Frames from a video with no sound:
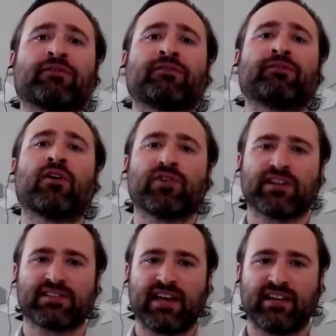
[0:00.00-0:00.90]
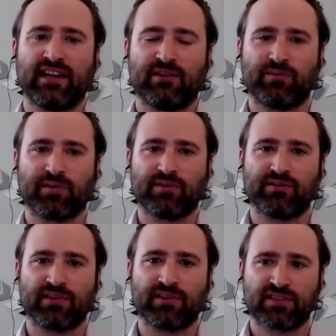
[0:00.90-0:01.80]
focus that day when we were
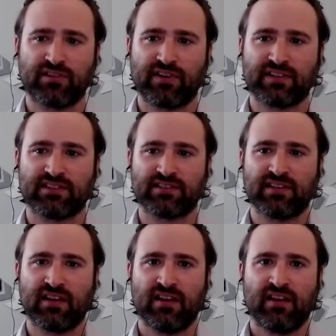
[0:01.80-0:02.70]
doing surveys is,